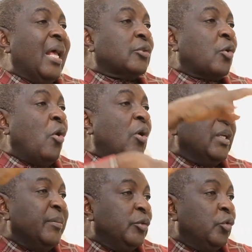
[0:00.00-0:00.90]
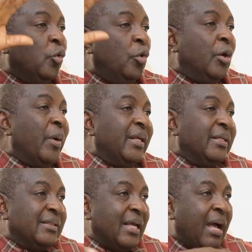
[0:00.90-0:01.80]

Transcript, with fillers: has called him into glory when he's